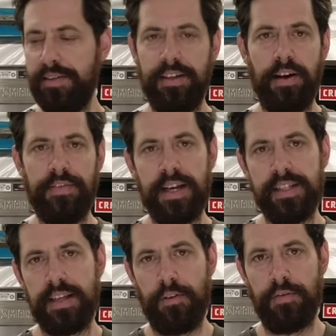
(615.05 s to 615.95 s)
you know, I've got a
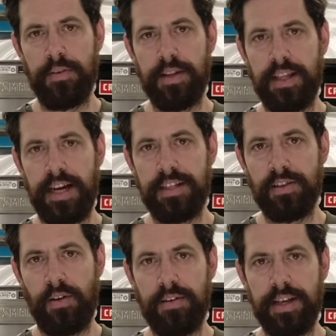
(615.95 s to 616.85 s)
cell phone that lasts
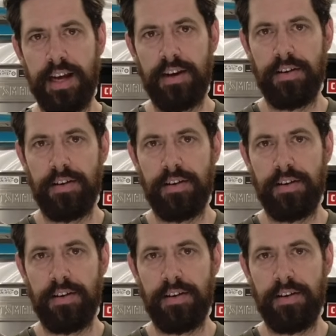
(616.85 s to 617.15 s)
all day,